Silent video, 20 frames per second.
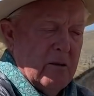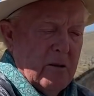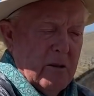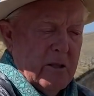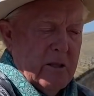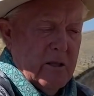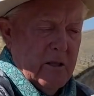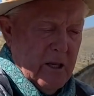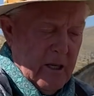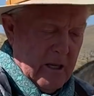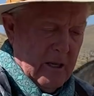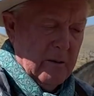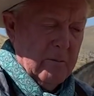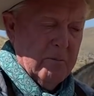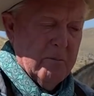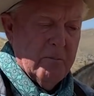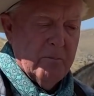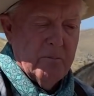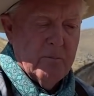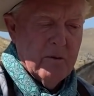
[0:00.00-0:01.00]
hooked to it.
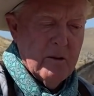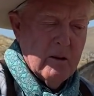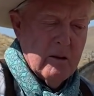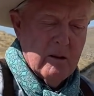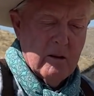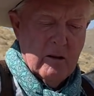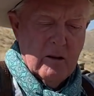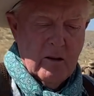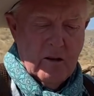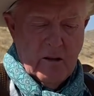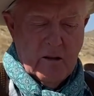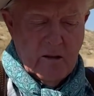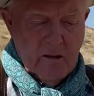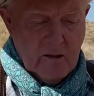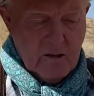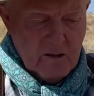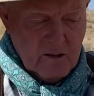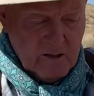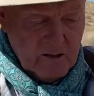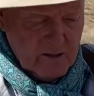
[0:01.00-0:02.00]

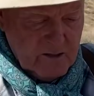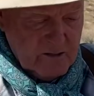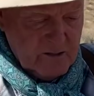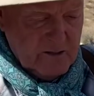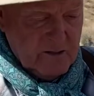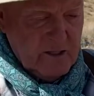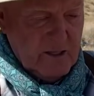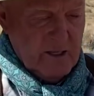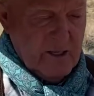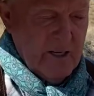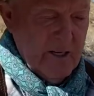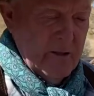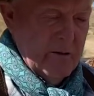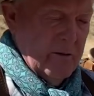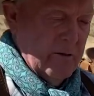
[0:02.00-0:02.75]
And the thing I do